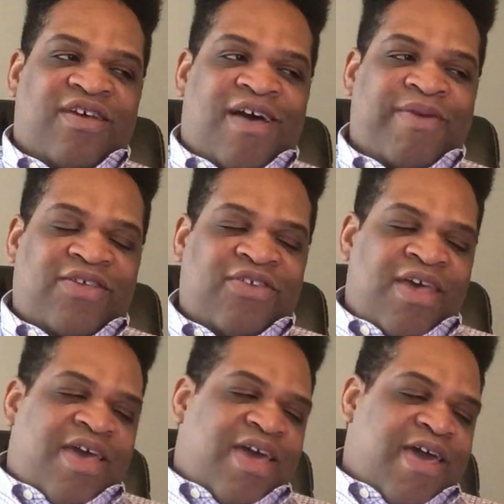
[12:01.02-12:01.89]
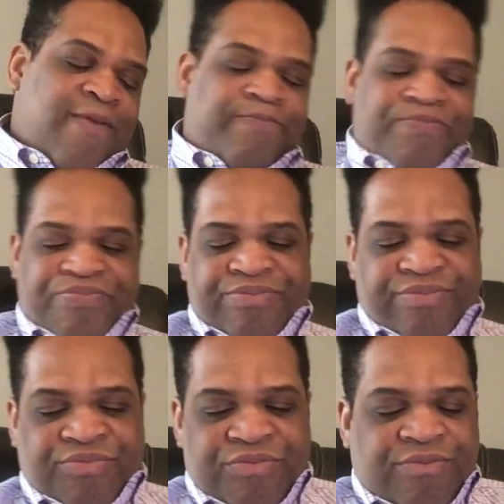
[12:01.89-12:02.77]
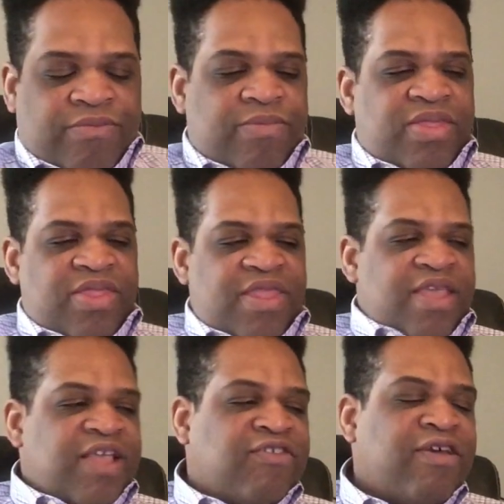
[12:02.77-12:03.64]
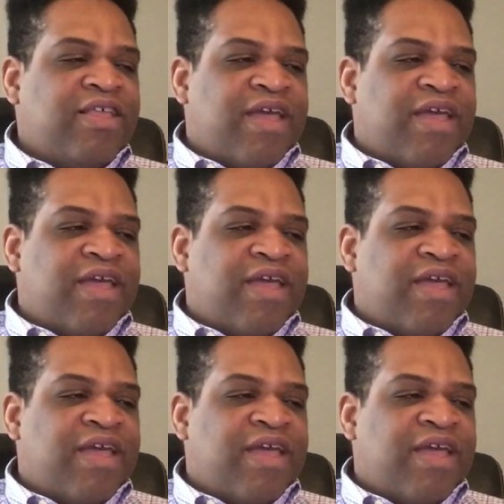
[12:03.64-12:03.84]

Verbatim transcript: Comics. And it's looking